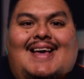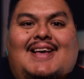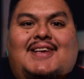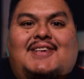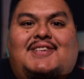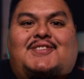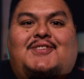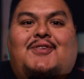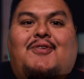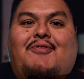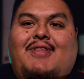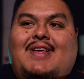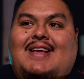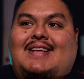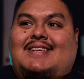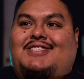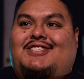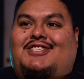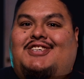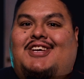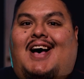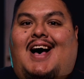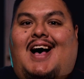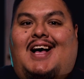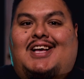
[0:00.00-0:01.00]
And so
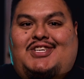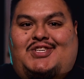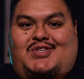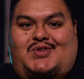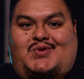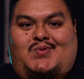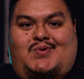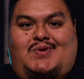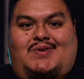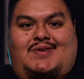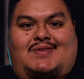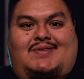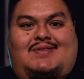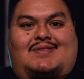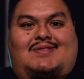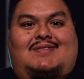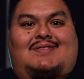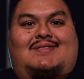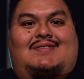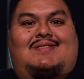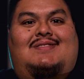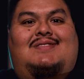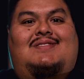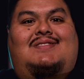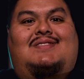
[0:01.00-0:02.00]
then Joshua,
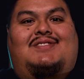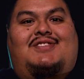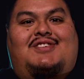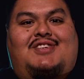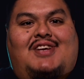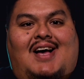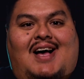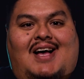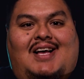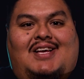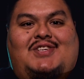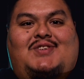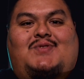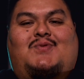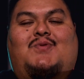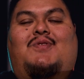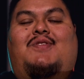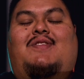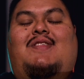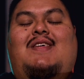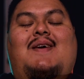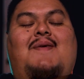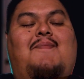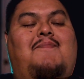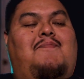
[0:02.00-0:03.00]

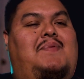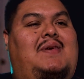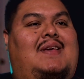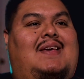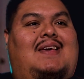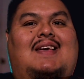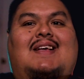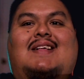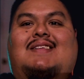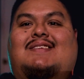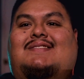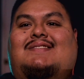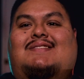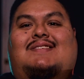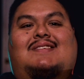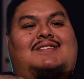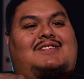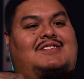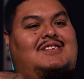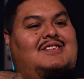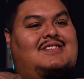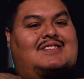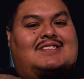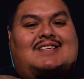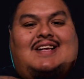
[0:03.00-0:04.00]
Joshua then begins to
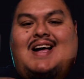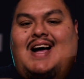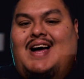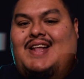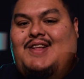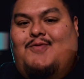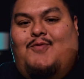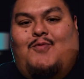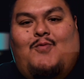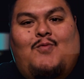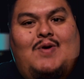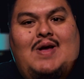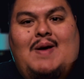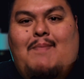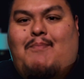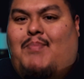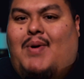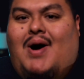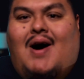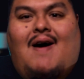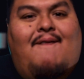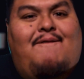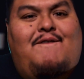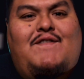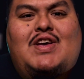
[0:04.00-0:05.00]
just kind of
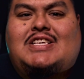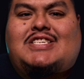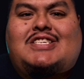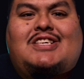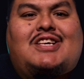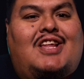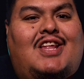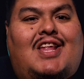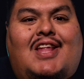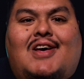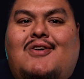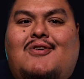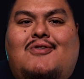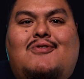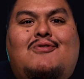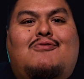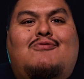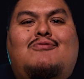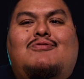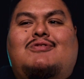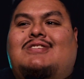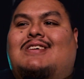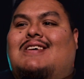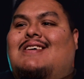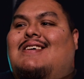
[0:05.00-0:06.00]
rip off his
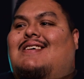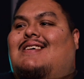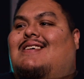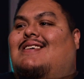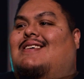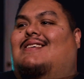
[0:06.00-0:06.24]
clothes,